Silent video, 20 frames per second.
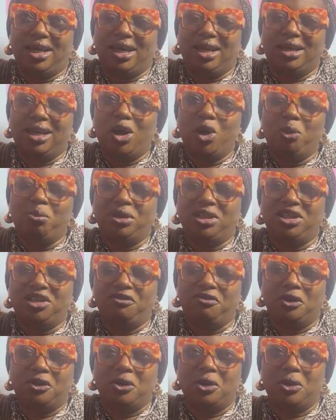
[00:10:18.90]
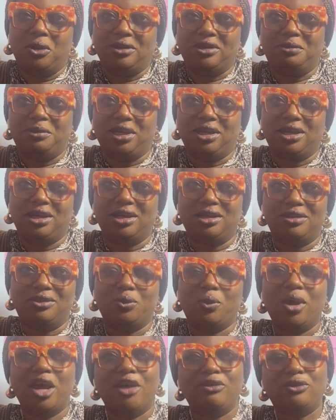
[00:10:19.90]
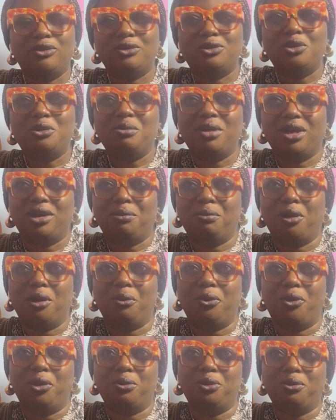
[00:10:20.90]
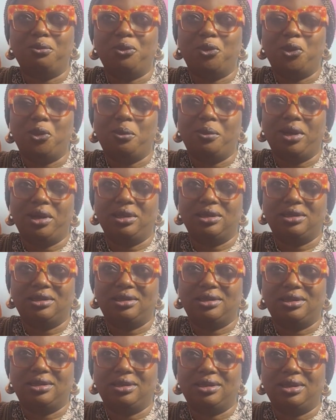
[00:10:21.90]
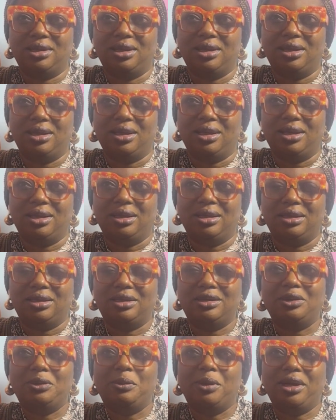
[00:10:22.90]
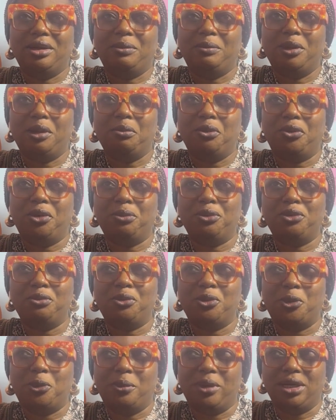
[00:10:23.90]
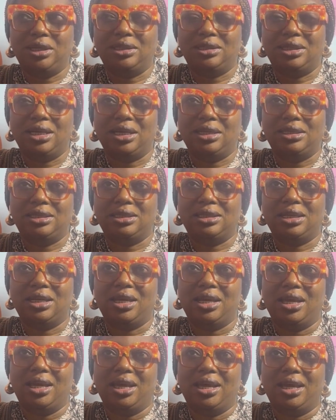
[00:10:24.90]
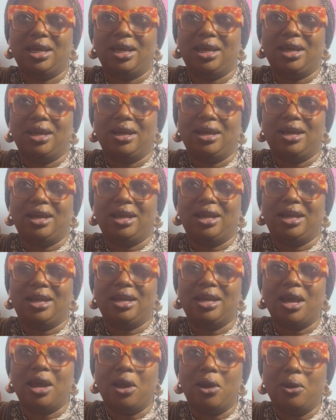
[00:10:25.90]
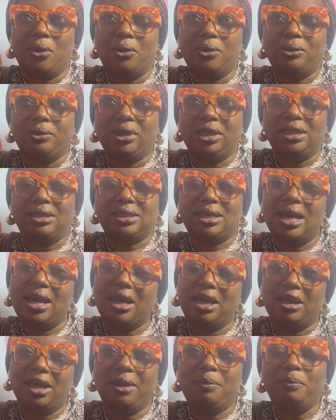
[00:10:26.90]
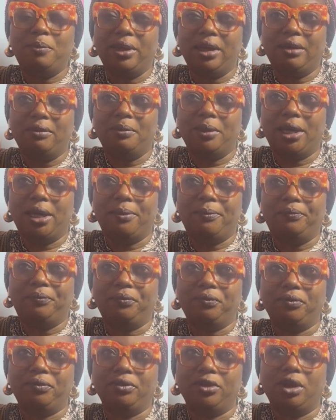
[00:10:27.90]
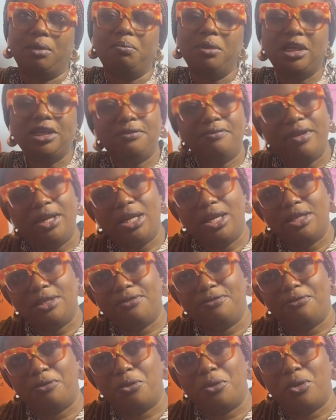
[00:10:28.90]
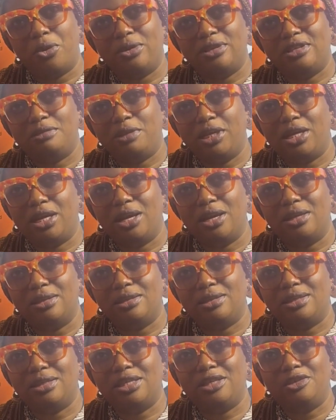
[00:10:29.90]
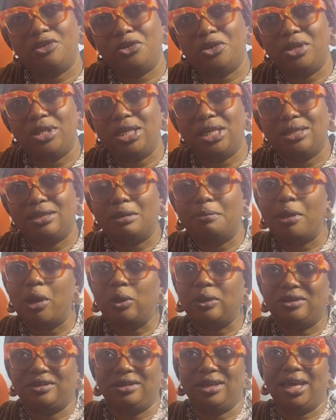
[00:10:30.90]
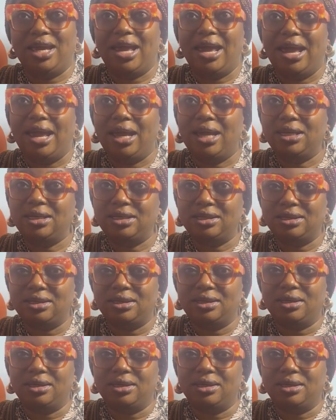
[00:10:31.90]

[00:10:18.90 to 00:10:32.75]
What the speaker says: that would be difficult because we have so many memorable moments. So many memorable moments that now it's kind of mixed feelings for us because this journey is about to end.